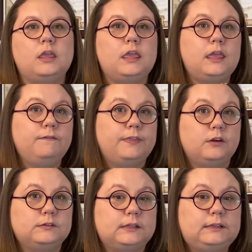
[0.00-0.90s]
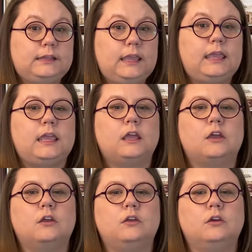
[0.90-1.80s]
If there's a
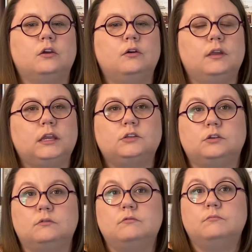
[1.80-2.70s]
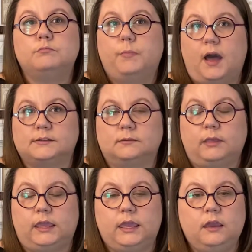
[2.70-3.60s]
leak, you're going to
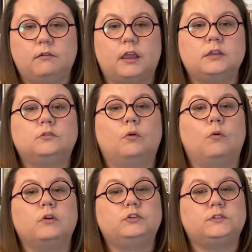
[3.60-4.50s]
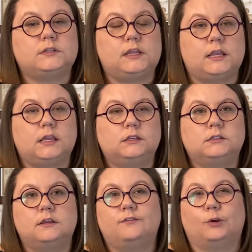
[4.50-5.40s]
possibly hear it or see
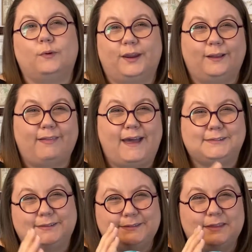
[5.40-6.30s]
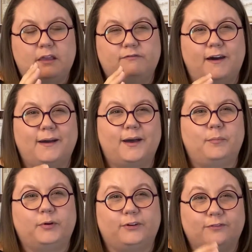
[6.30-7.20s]
it if you're wearing glasses and they fog
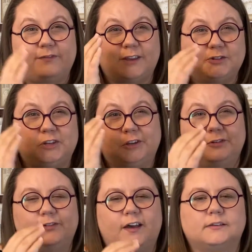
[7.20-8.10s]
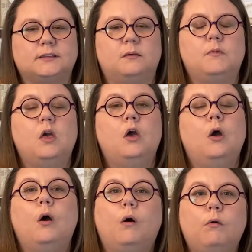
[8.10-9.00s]
up or your face shield fogs up,
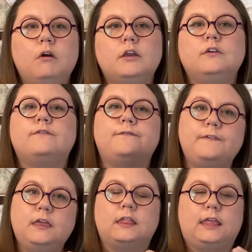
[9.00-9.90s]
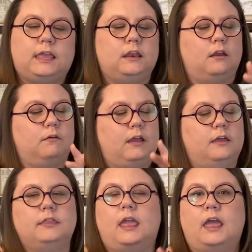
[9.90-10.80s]
or you'll feel it
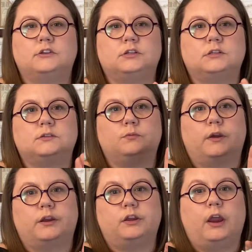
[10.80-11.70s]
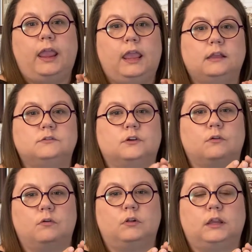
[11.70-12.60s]
around the edges where your hands are
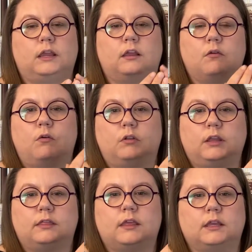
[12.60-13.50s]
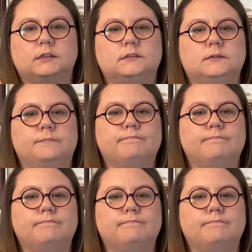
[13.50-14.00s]
holding things.